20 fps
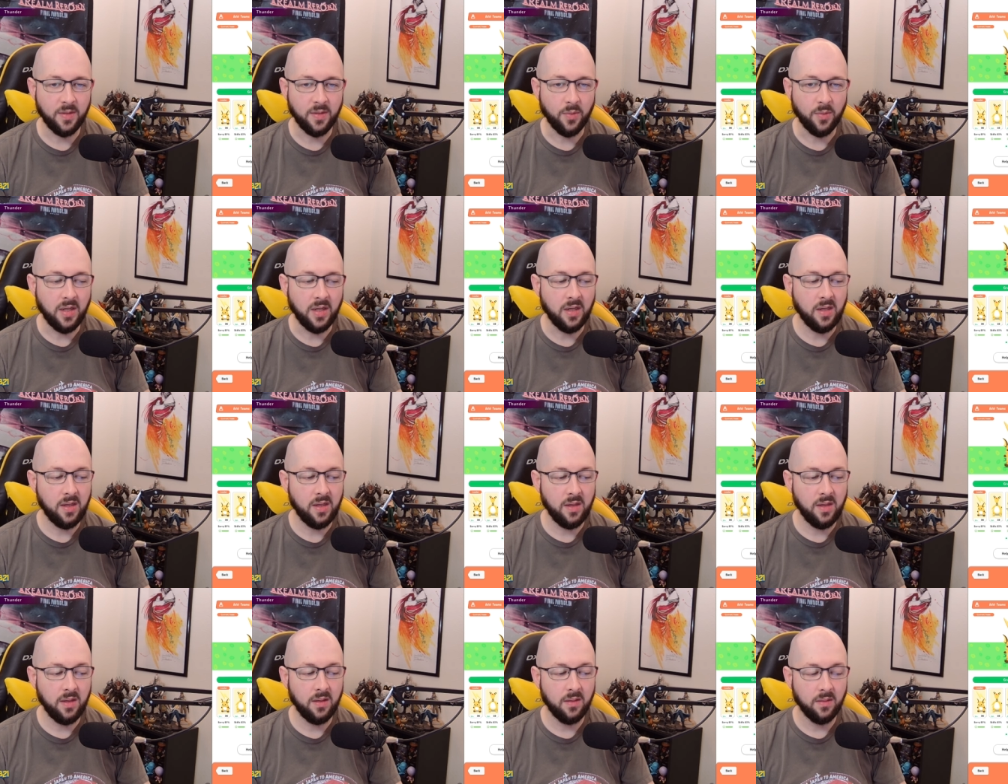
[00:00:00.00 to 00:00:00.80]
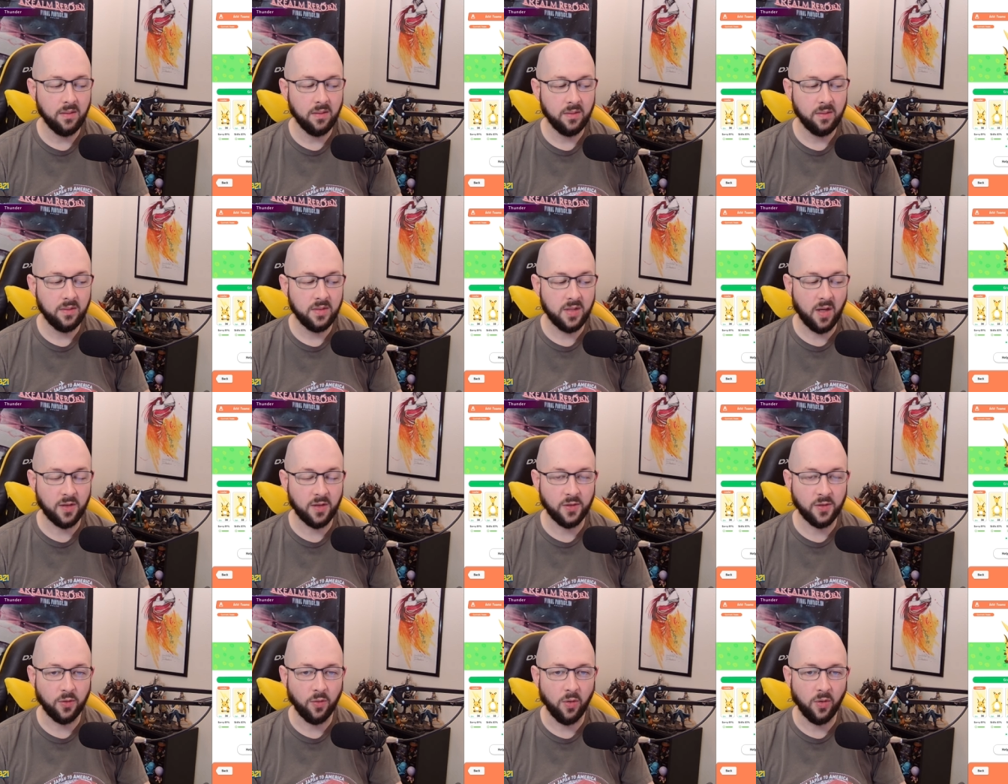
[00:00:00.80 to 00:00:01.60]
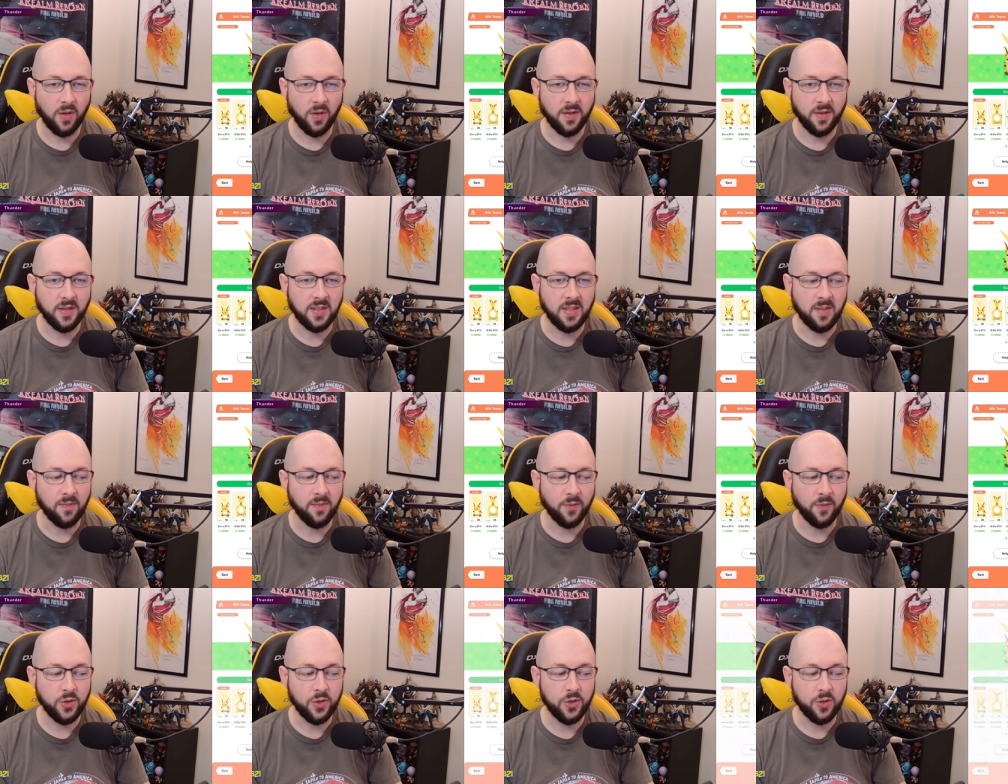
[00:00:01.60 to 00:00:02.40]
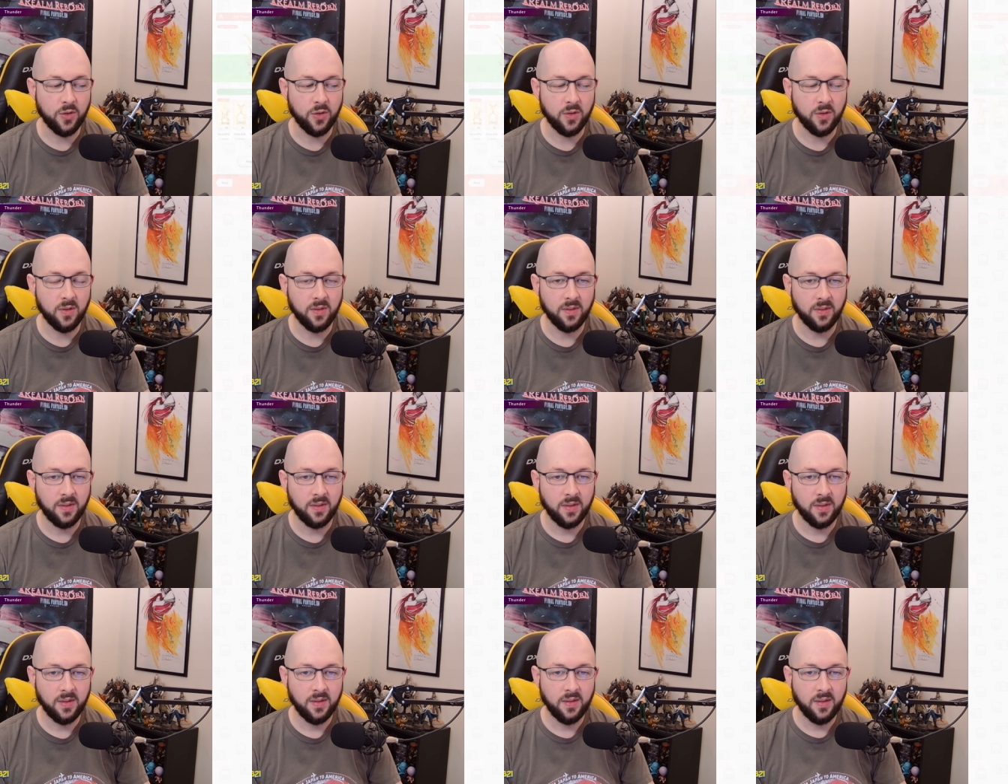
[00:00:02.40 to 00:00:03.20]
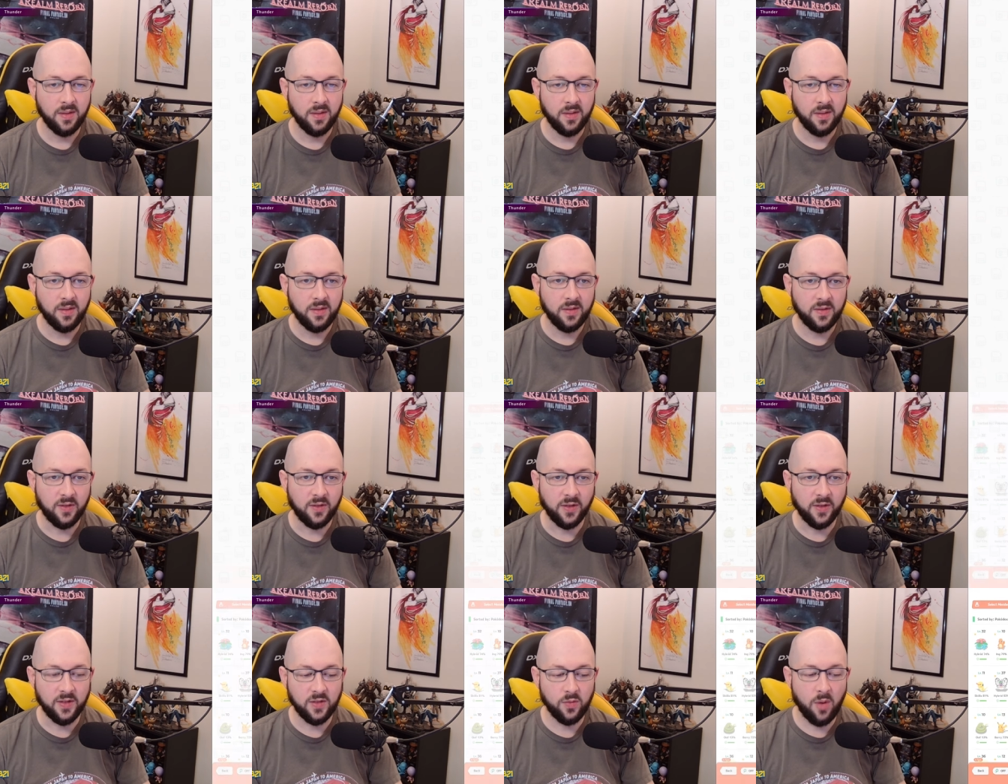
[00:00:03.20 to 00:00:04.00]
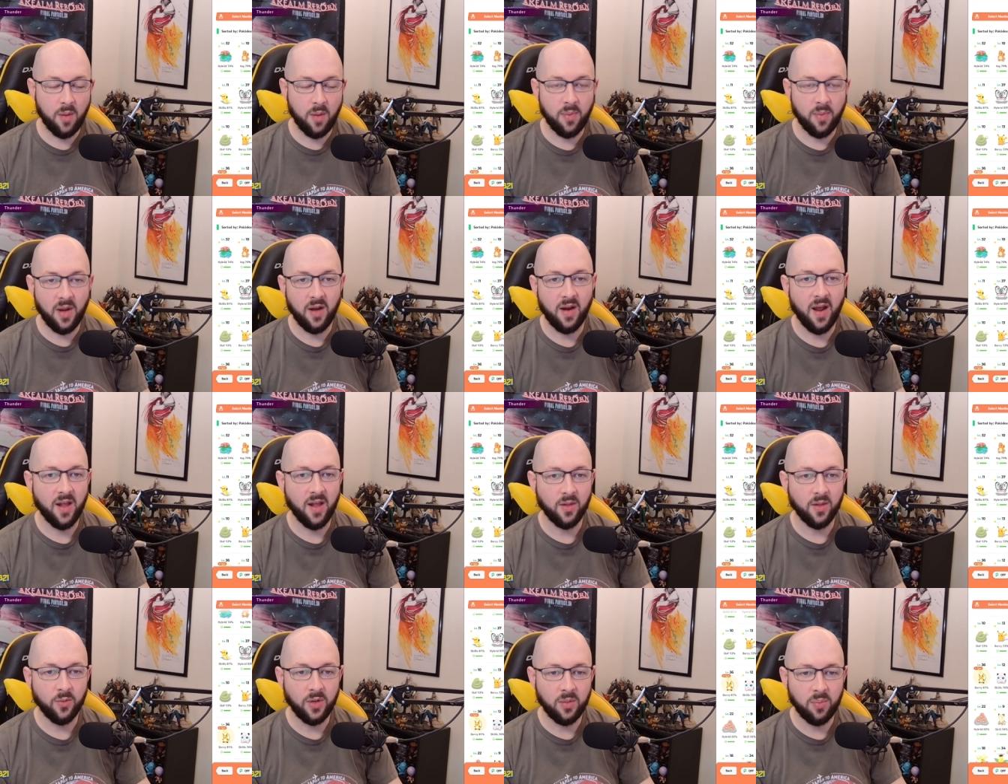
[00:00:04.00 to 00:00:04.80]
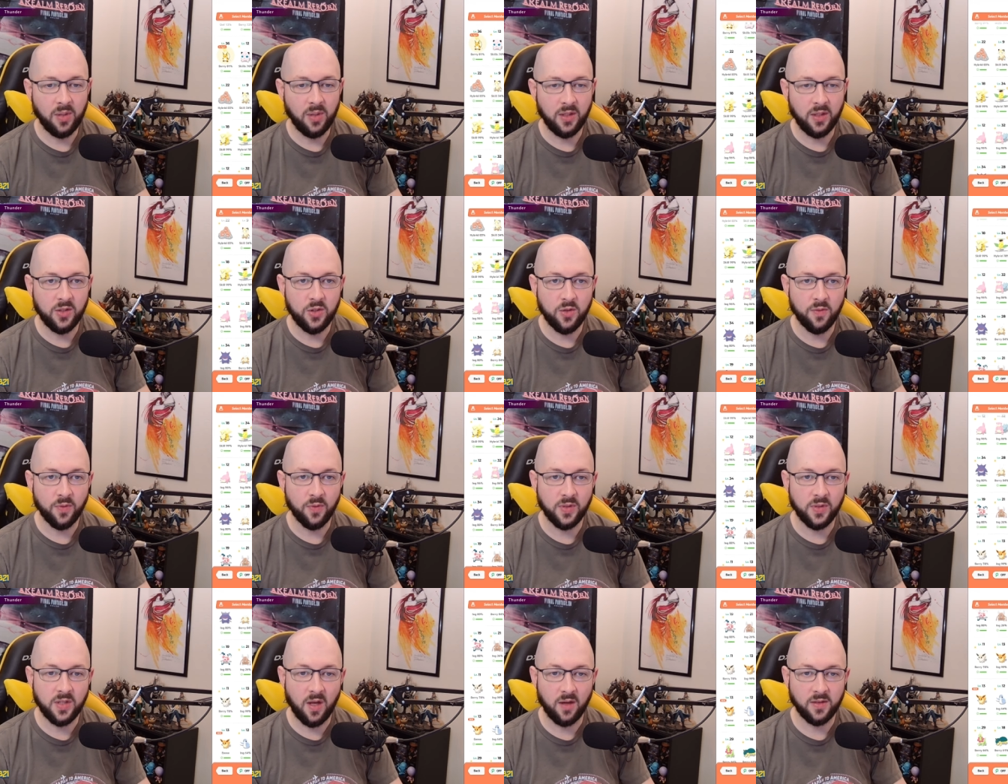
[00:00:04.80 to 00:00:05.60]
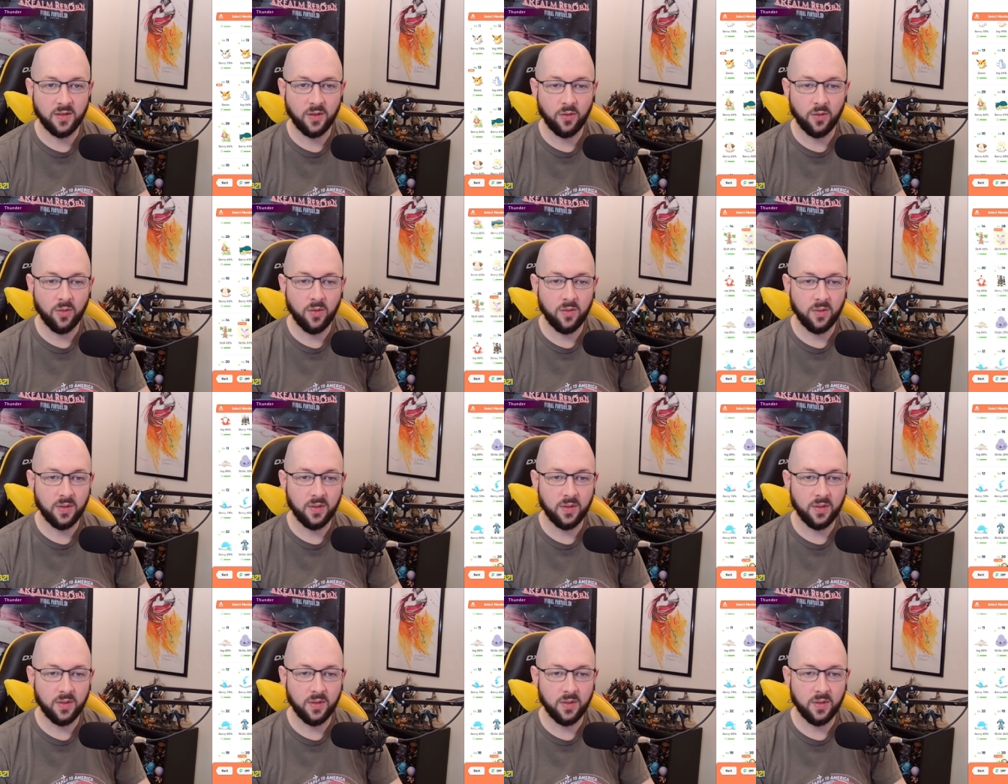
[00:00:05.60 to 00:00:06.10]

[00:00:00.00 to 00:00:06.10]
We need Toxicroak on the team for sure. So let's swap out Halloween Pikachu for Toxicroak.